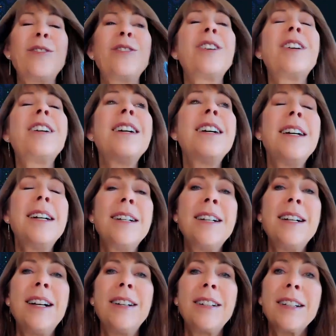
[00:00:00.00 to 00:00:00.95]
for
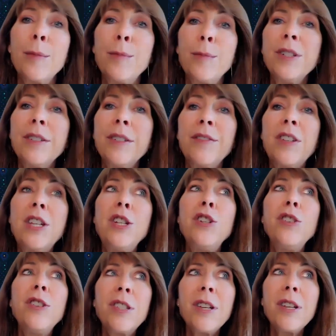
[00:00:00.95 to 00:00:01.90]
a couple of
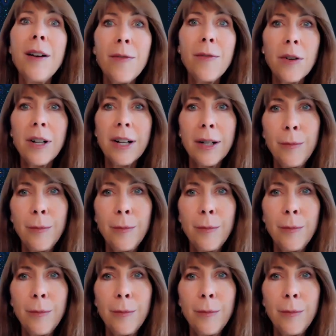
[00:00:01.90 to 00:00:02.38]
huge software